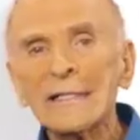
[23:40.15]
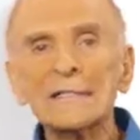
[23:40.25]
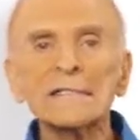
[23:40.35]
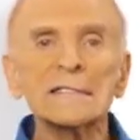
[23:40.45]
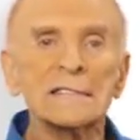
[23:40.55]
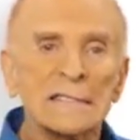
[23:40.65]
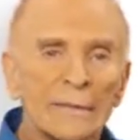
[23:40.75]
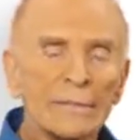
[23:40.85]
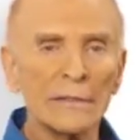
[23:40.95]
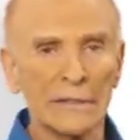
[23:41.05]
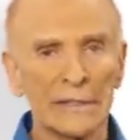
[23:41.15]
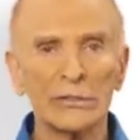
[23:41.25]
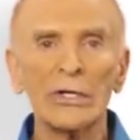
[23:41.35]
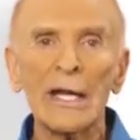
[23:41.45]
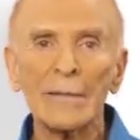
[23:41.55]
can stimulate
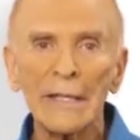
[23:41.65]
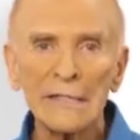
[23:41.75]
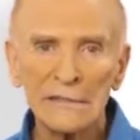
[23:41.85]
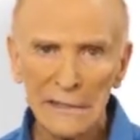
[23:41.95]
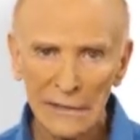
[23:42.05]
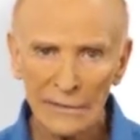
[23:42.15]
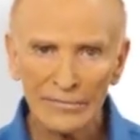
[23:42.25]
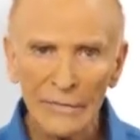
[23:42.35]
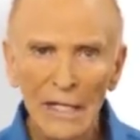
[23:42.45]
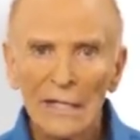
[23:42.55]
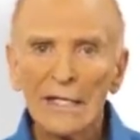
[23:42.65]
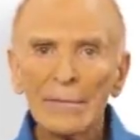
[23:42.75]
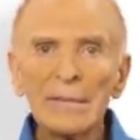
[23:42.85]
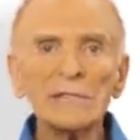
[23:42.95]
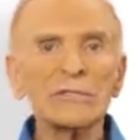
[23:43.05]
your MAT.
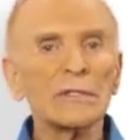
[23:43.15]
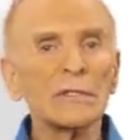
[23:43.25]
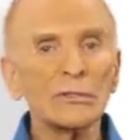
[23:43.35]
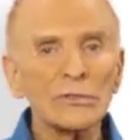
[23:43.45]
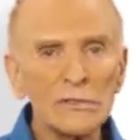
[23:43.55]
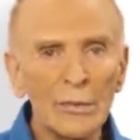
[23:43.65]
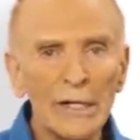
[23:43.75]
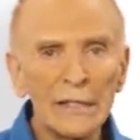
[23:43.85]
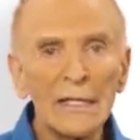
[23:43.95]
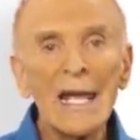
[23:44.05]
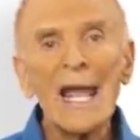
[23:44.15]
That means you can lose weight